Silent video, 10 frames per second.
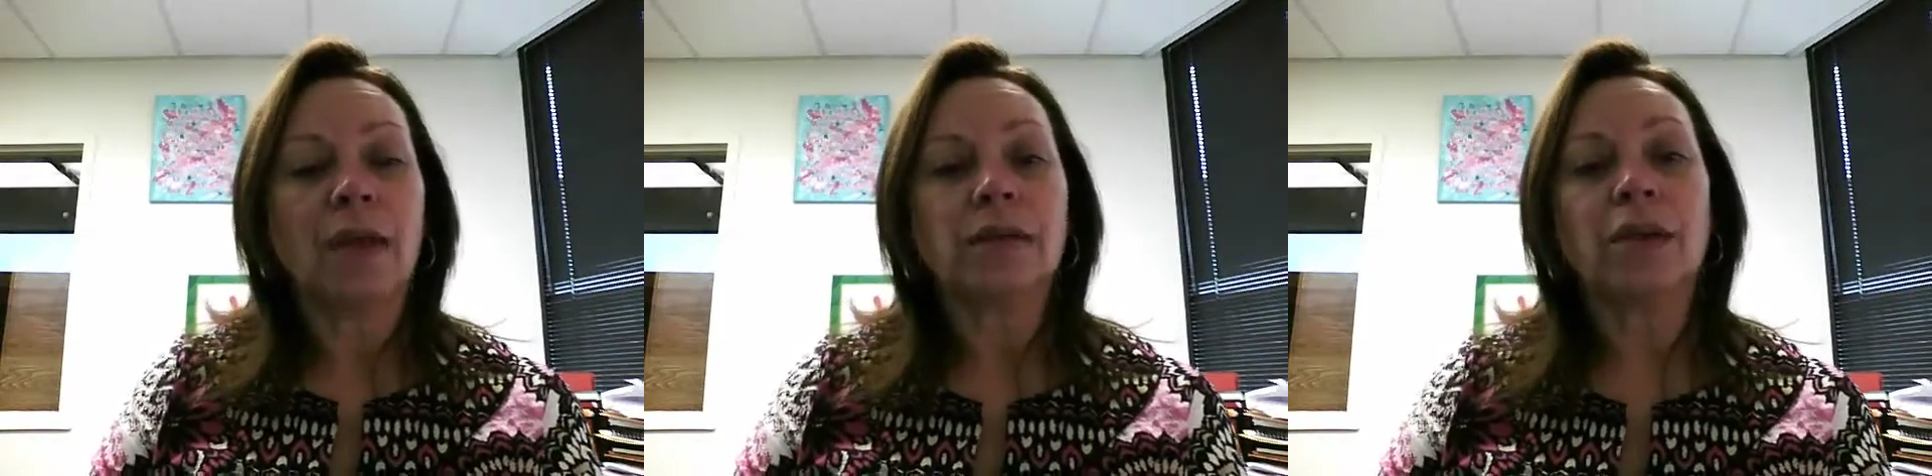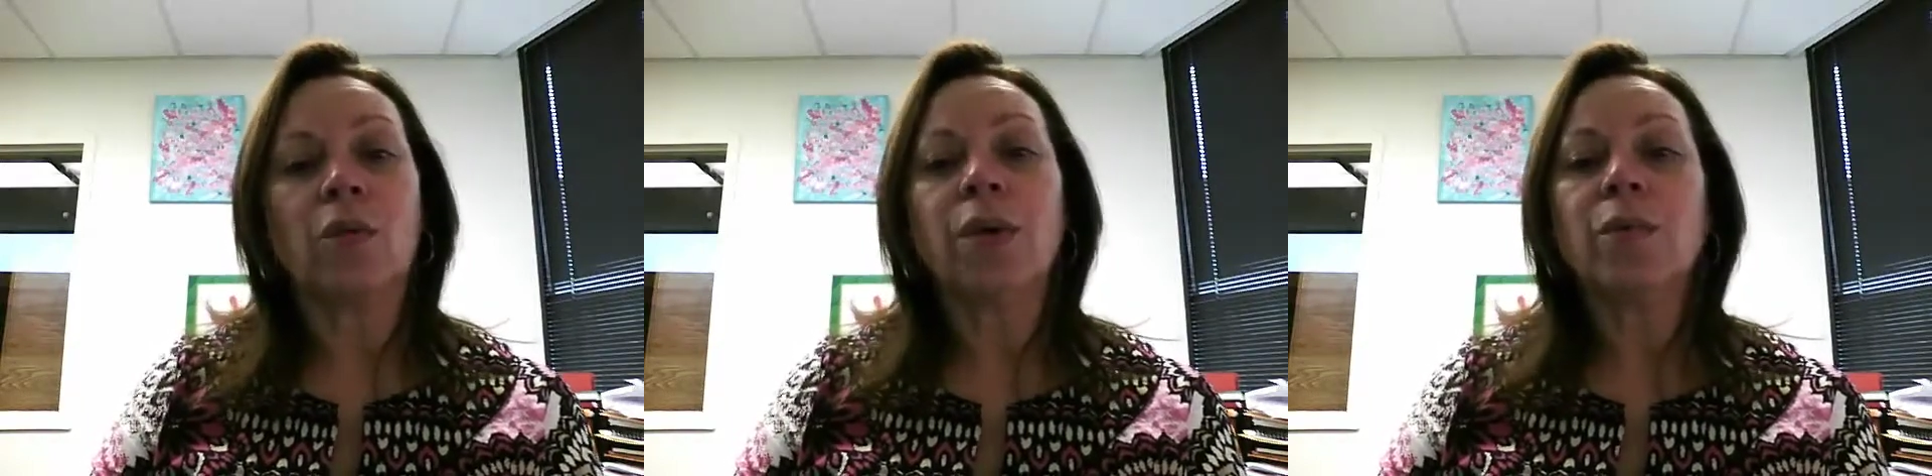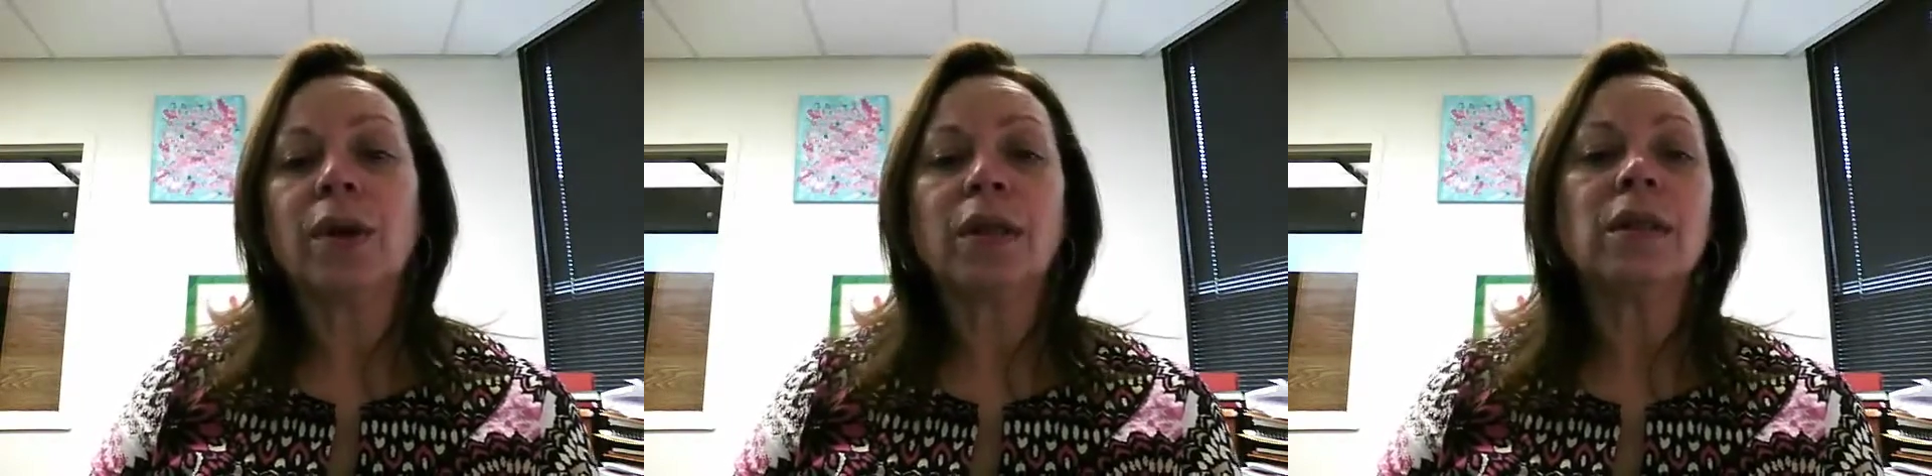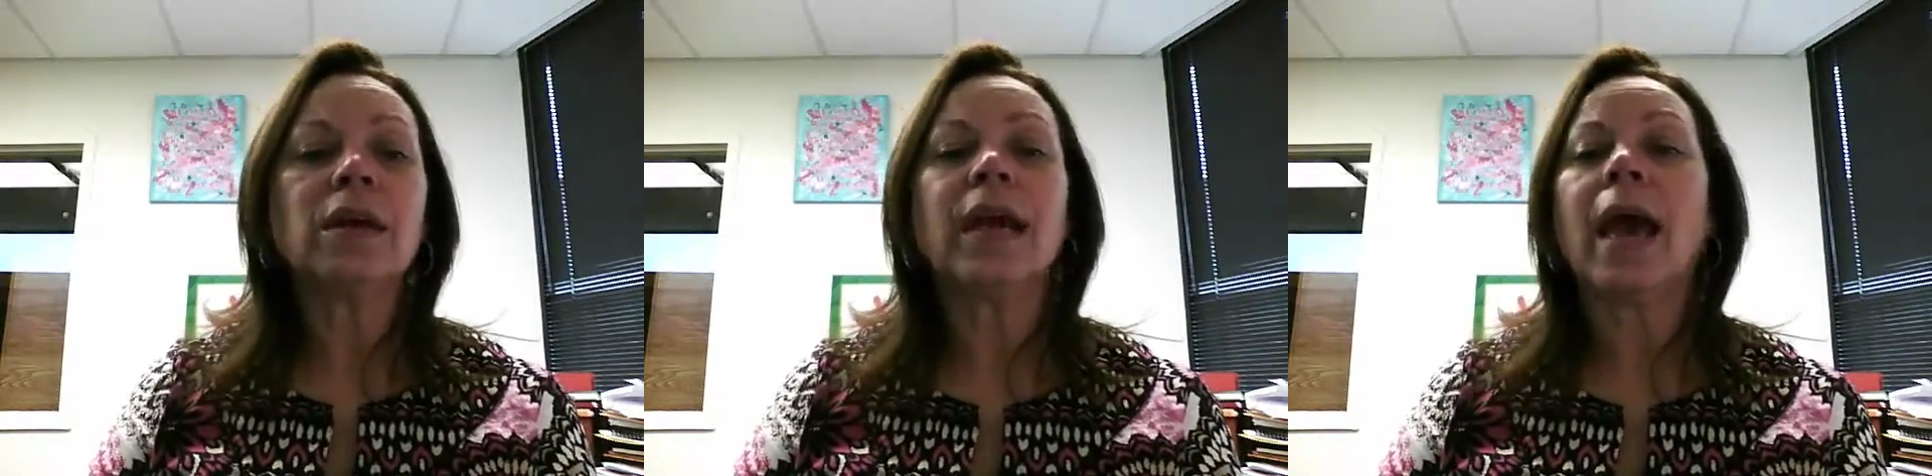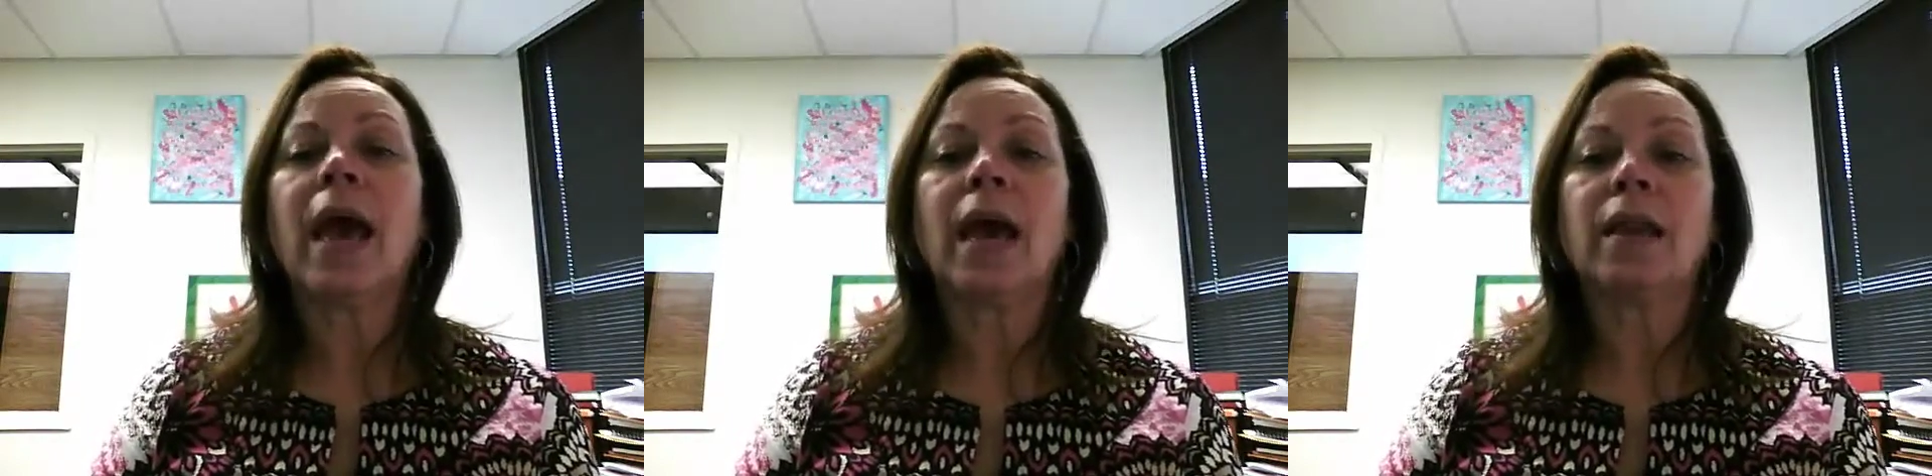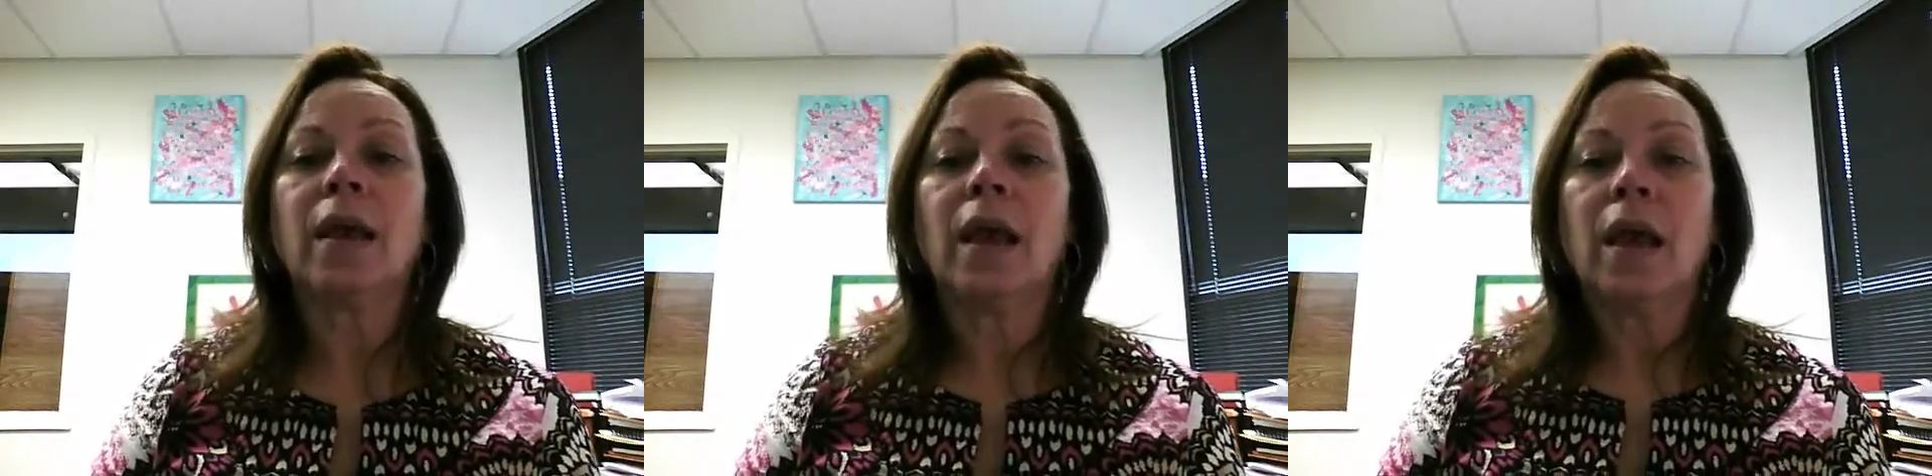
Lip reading: So we want to look at